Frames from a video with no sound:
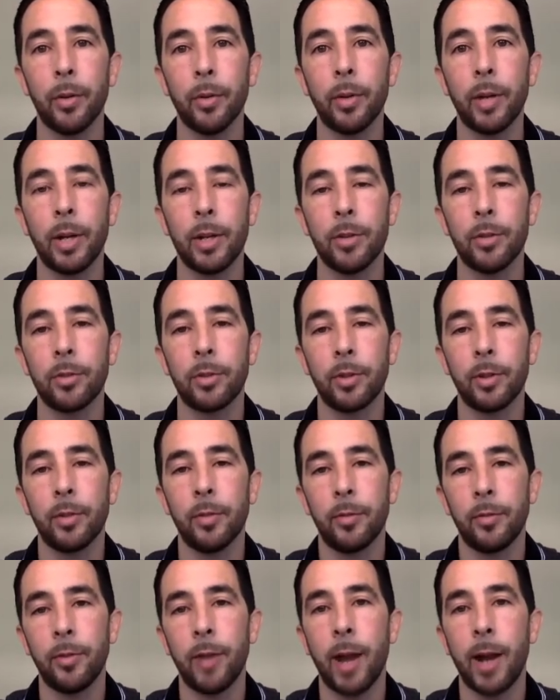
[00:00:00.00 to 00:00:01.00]
And just
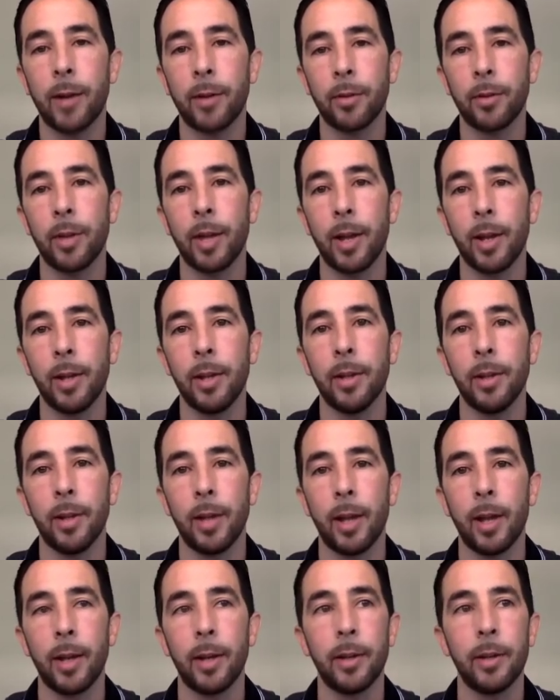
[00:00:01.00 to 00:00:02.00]
factor that in,
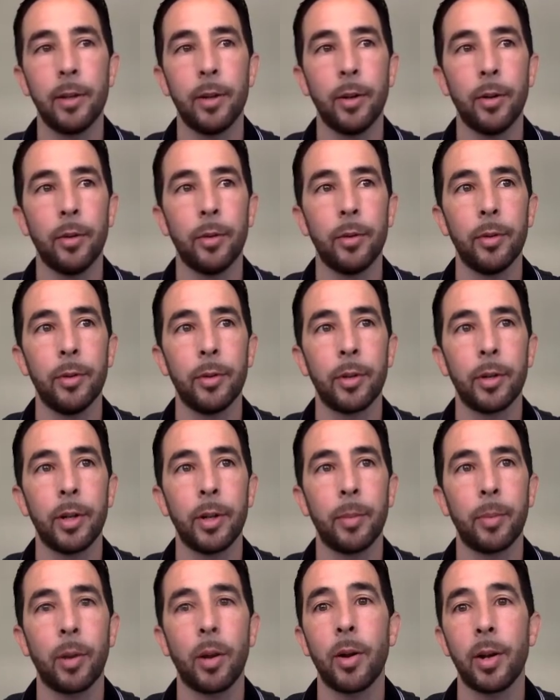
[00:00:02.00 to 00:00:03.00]
that, you're going to
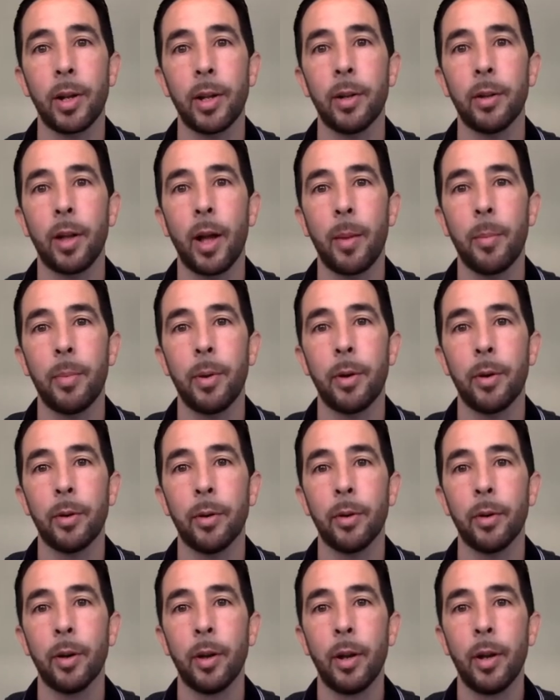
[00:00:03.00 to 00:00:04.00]
probably get a lot
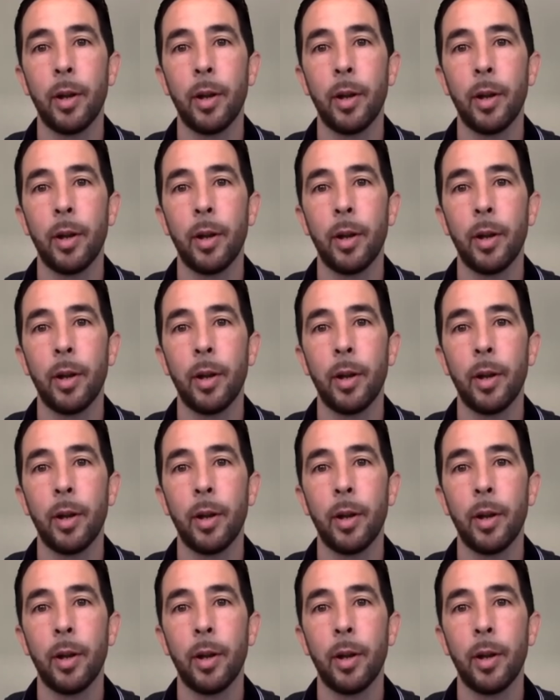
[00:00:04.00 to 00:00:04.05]
better